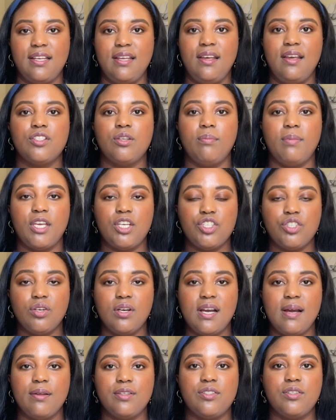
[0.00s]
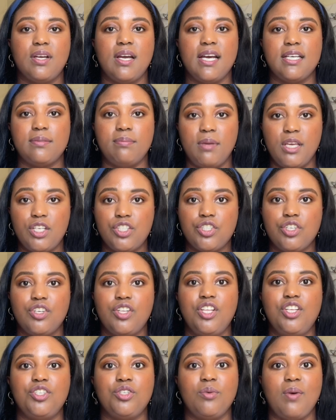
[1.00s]
So guys, make sure
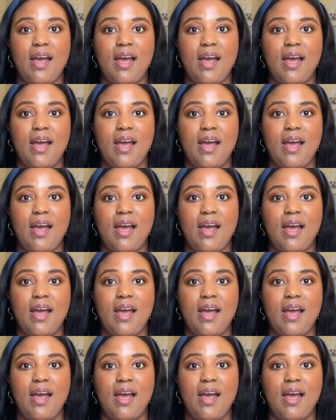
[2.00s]
that you